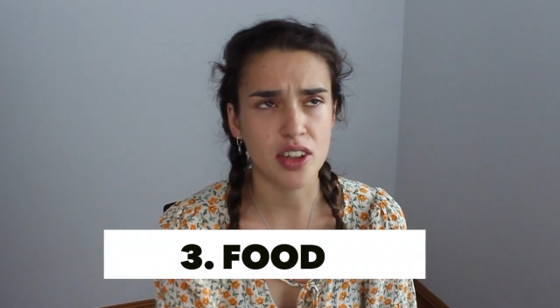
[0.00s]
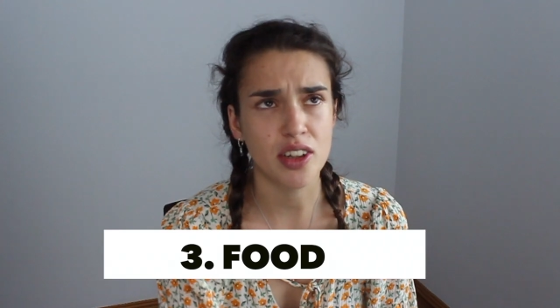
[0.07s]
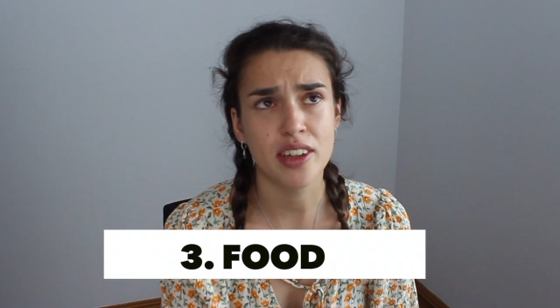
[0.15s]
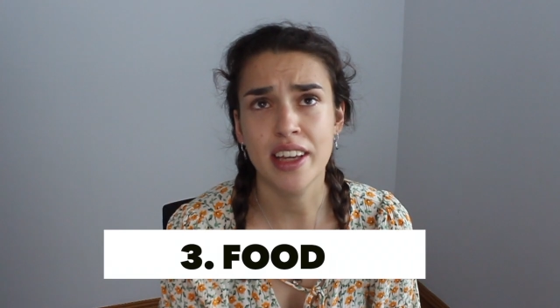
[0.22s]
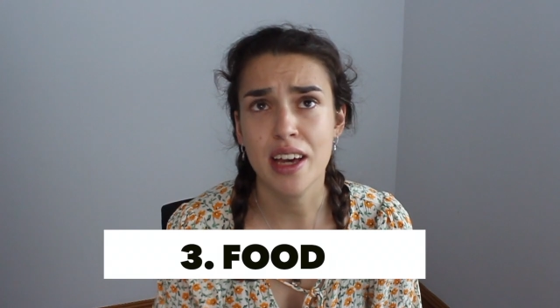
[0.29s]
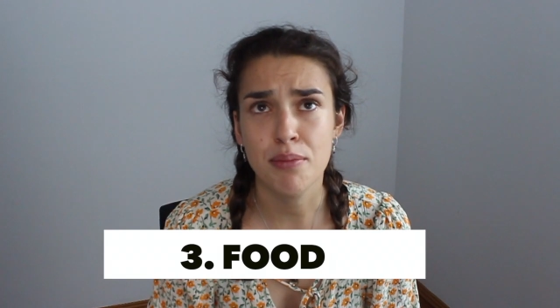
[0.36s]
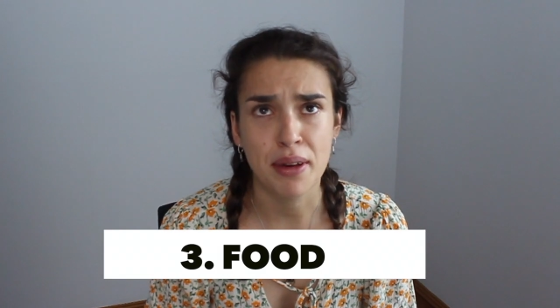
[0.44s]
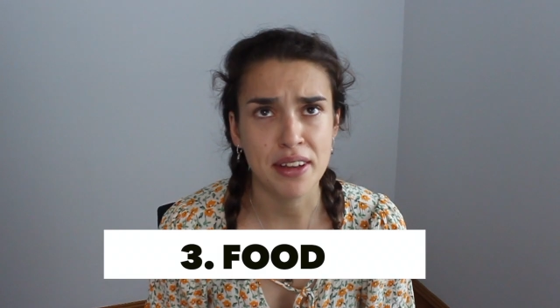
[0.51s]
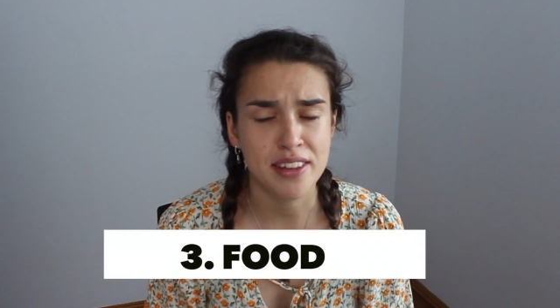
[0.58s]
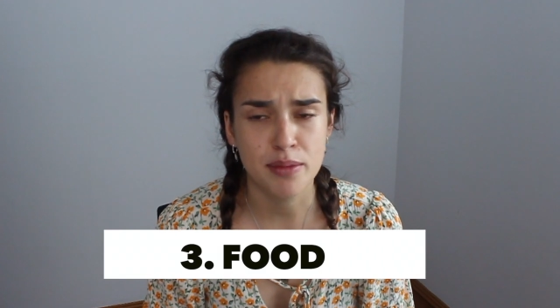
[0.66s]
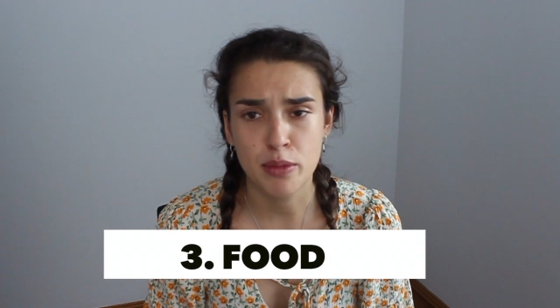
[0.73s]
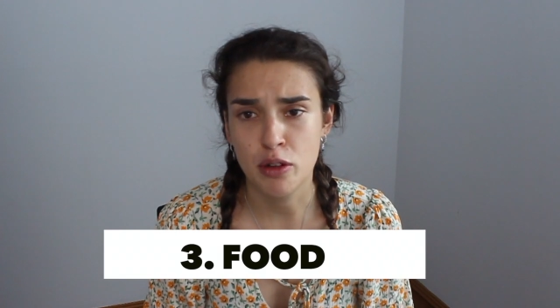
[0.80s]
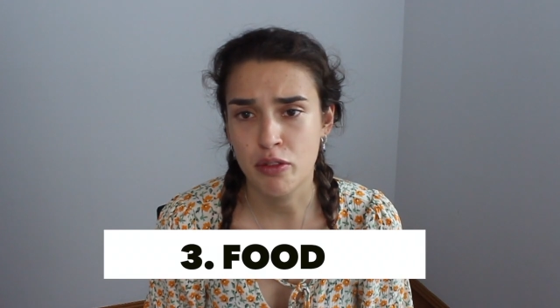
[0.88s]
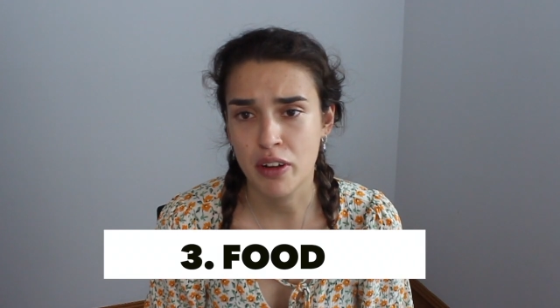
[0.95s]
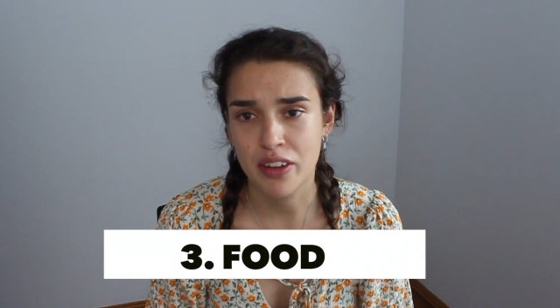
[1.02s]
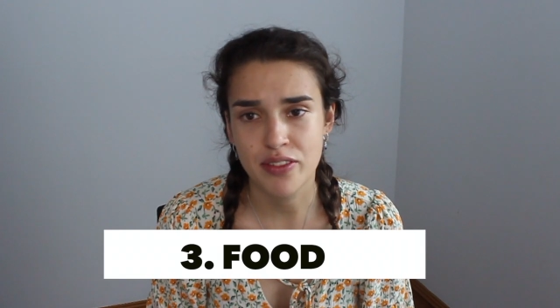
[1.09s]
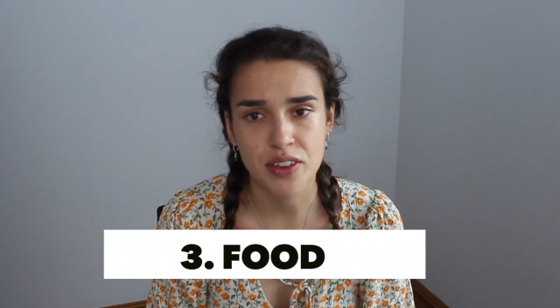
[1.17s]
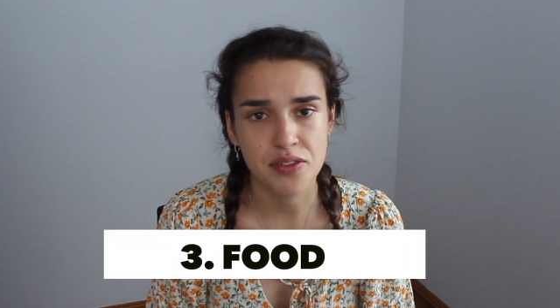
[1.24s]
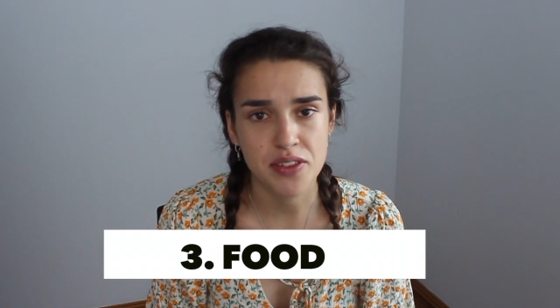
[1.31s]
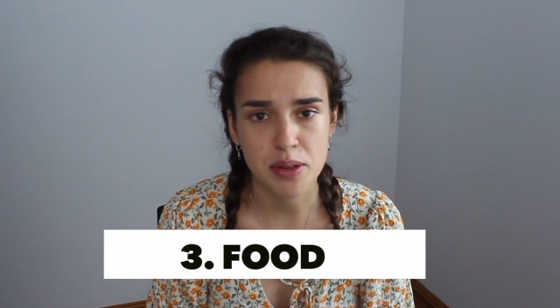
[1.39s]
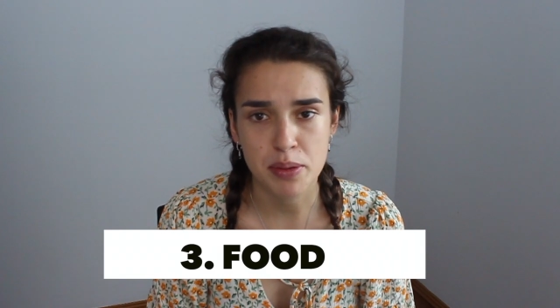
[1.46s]
know, you get a massive meal for like
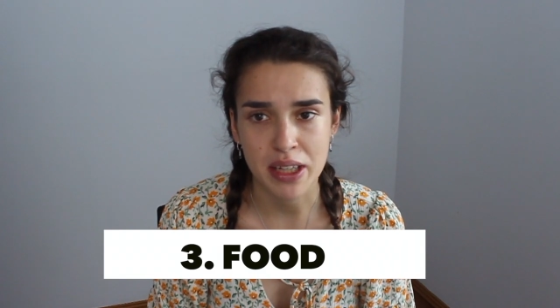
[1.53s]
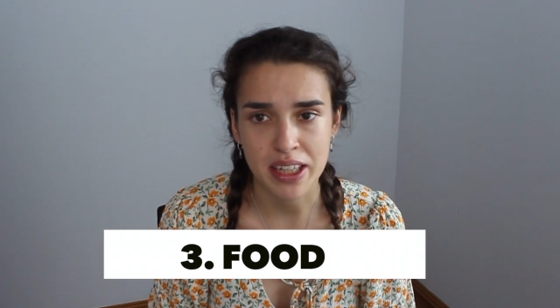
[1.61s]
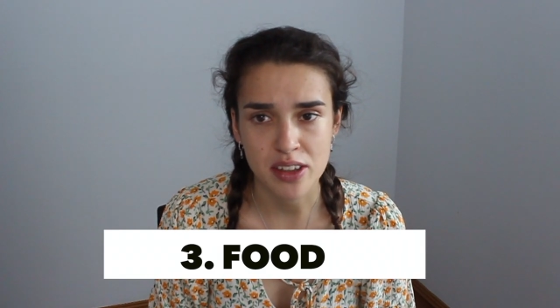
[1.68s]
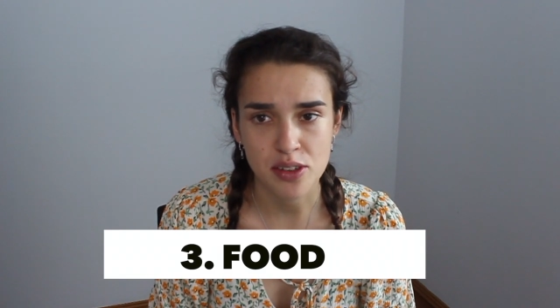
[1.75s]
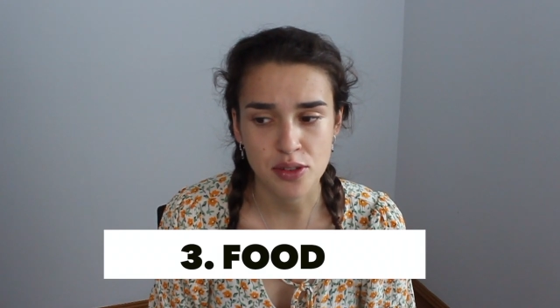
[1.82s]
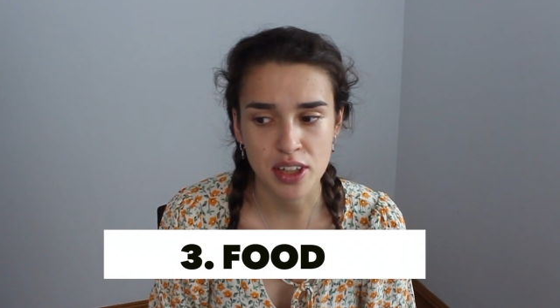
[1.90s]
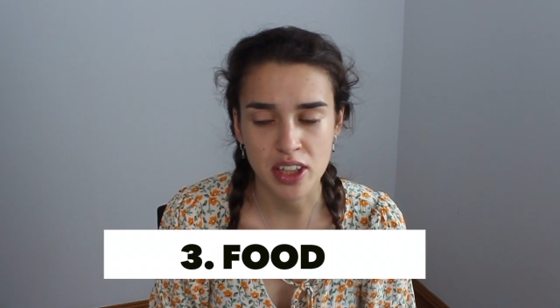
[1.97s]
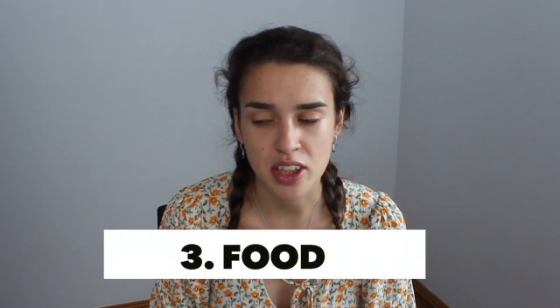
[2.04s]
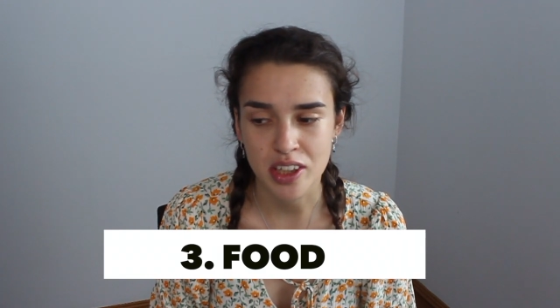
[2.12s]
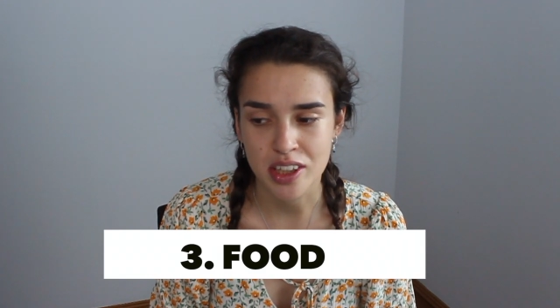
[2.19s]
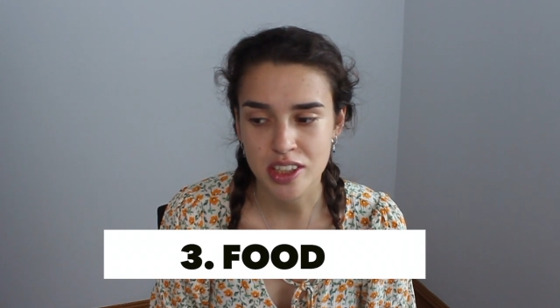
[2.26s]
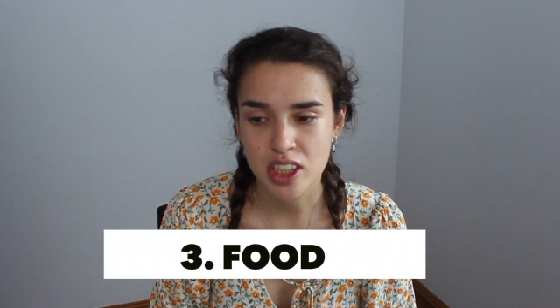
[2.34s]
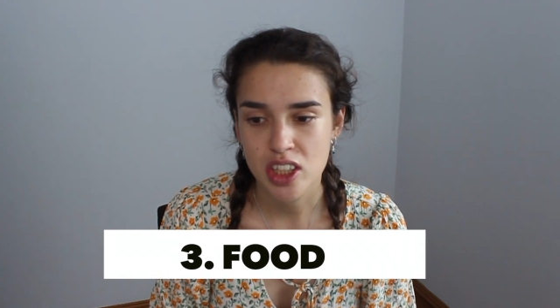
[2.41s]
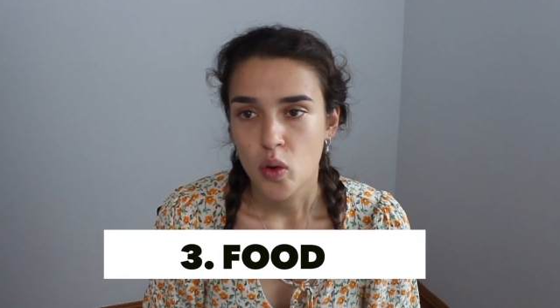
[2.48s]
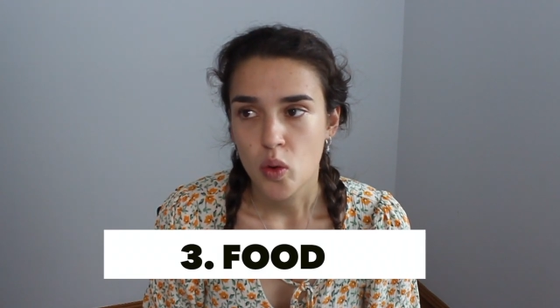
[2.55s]
50p, it's really good.